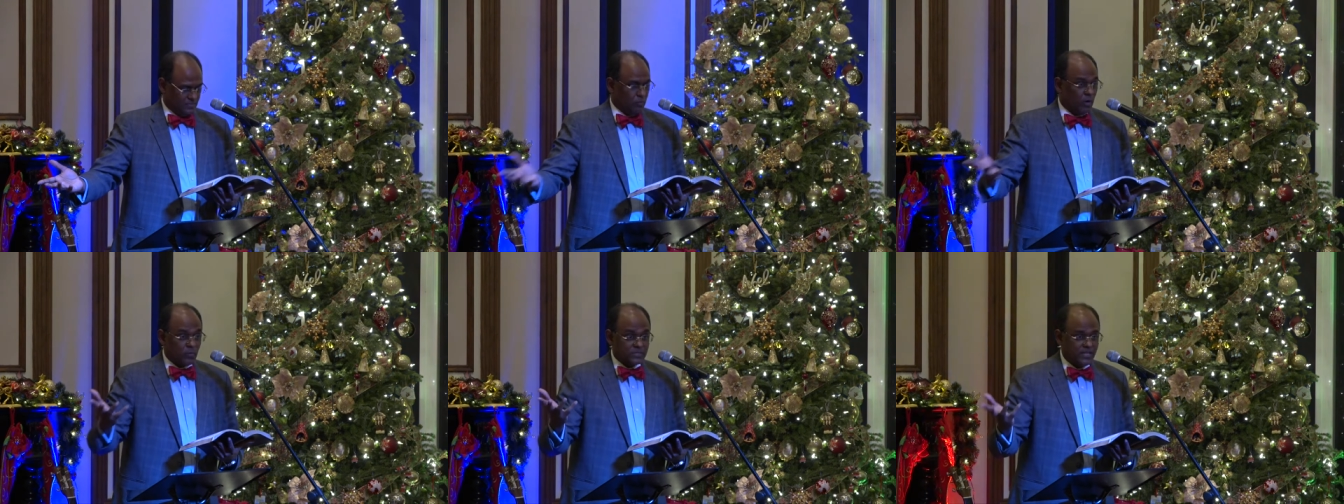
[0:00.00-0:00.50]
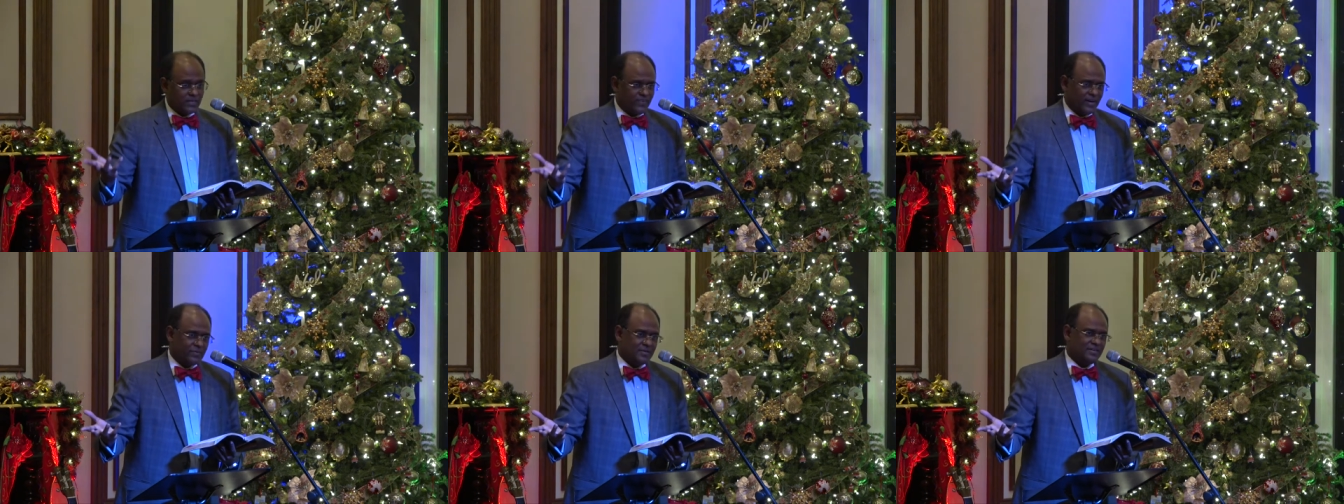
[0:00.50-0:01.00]
What was not
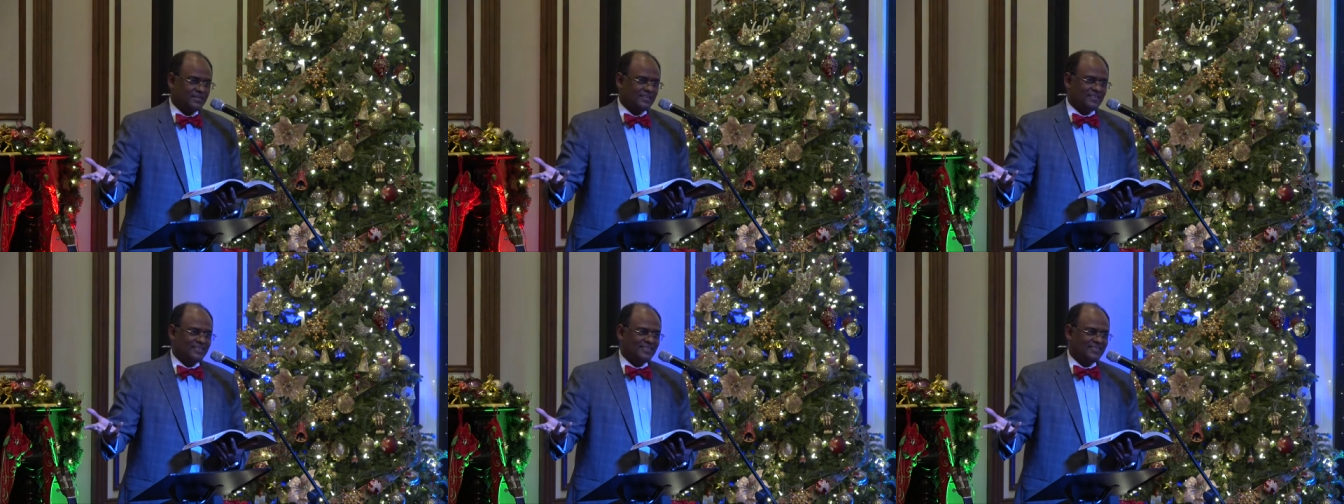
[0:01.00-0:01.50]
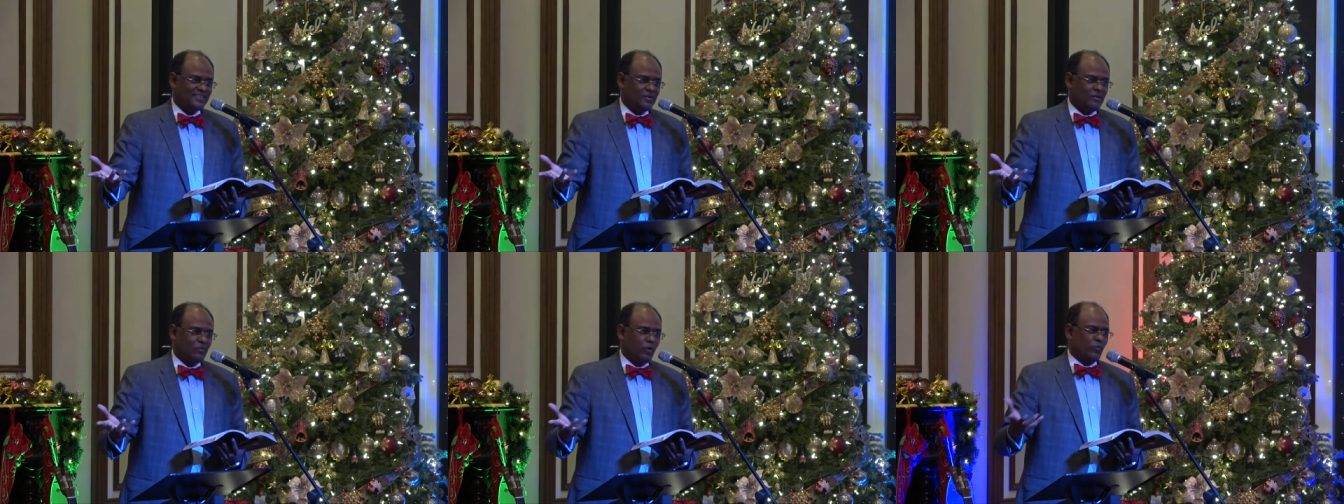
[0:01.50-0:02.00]
found?
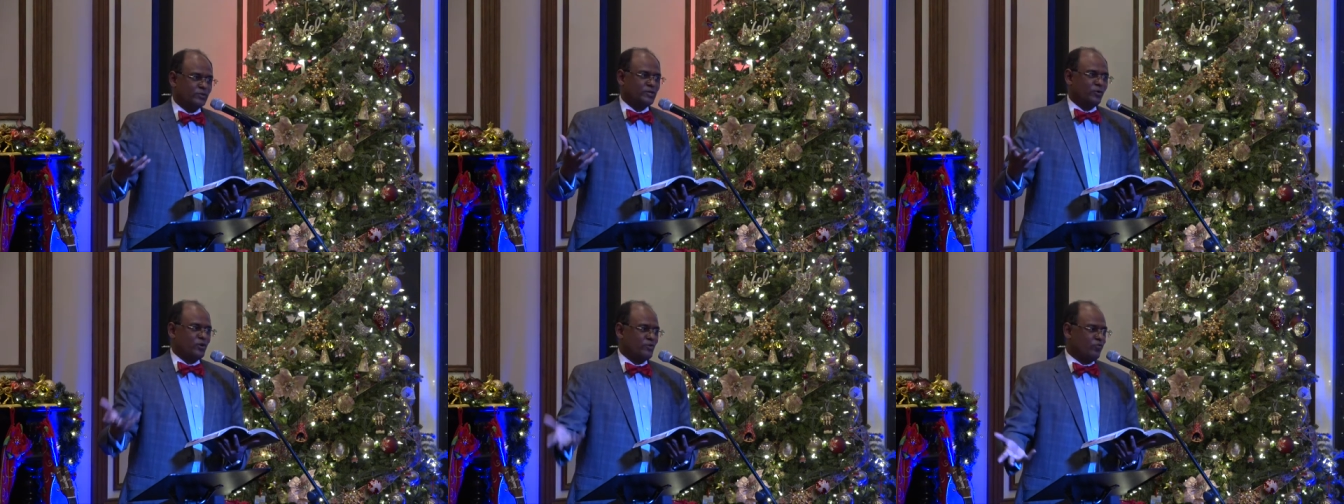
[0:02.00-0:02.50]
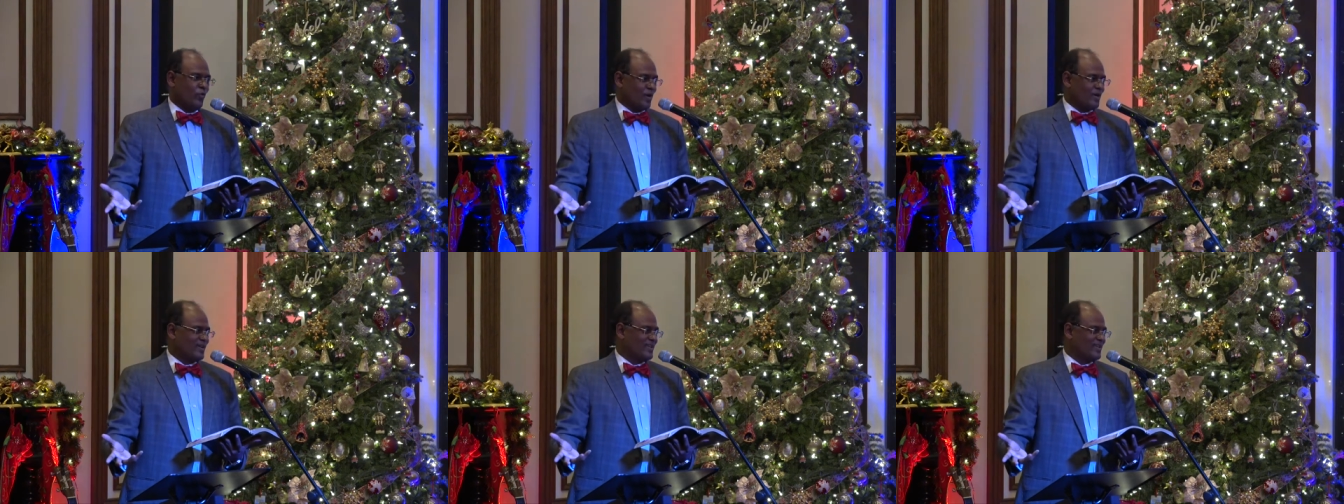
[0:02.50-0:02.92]
What was he looking for?